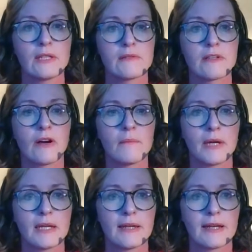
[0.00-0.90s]
It's not
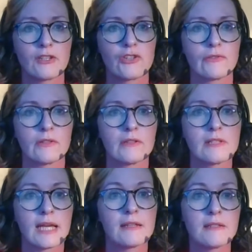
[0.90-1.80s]
my natural
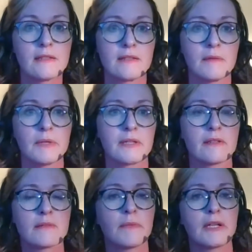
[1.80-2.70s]
tendency
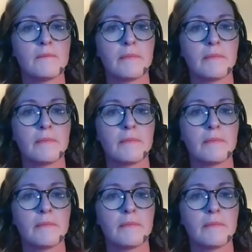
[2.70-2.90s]
because my